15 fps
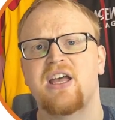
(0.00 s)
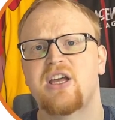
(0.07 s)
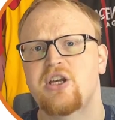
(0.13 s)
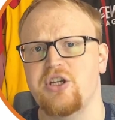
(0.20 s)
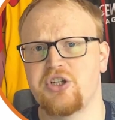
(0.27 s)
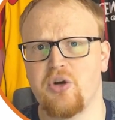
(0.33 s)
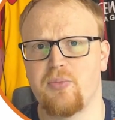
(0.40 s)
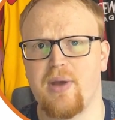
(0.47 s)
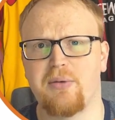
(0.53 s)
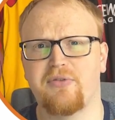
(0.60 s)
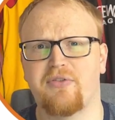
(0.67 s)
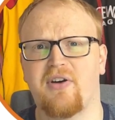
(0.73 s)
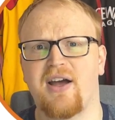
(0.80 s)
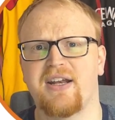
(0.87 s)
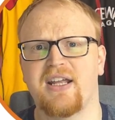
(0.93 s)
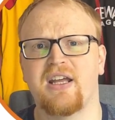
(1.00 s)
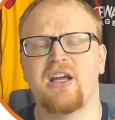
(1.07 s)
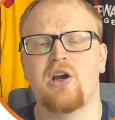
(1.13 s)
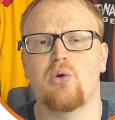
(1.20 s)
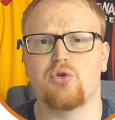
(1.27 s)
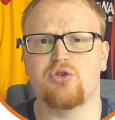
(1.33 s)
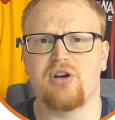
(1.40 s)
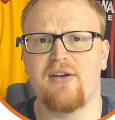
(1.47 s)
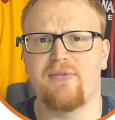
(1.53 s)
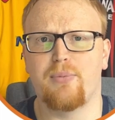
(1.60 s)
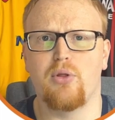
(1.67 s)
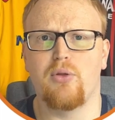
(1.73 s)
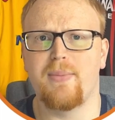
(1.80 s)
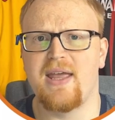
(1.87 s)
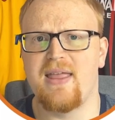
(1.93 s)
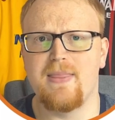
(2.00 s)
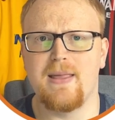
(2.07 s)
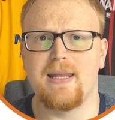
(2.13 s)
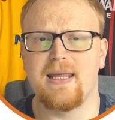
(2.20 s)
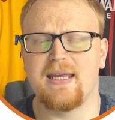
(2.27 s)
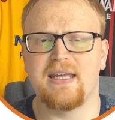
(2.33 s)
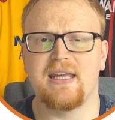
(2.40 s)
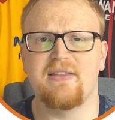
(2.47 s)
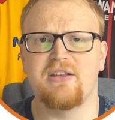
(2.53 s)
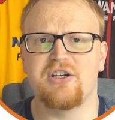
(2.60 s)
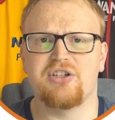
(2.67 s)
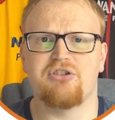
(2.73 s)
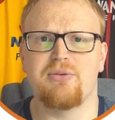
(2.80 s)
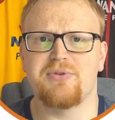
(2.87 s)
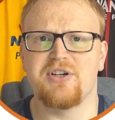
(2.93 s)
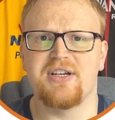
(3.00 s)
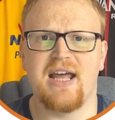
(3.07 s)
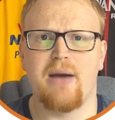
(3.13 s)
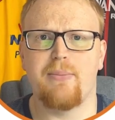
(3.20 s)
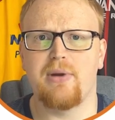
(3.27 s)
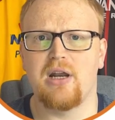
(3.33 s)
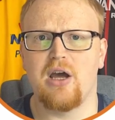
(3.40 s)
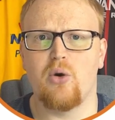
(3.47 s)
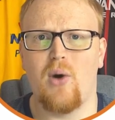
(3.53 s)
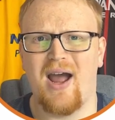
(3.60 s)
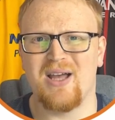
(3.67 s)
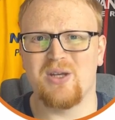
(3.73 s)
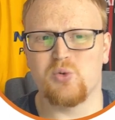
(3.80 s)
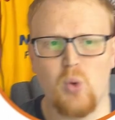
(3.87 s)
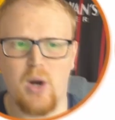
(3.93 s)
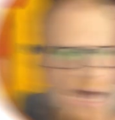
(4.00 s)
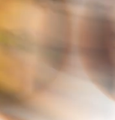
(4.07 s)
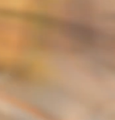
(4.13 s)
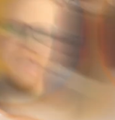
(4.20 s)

You should be able to find it. We'll try and put them in the link in the description down below as well.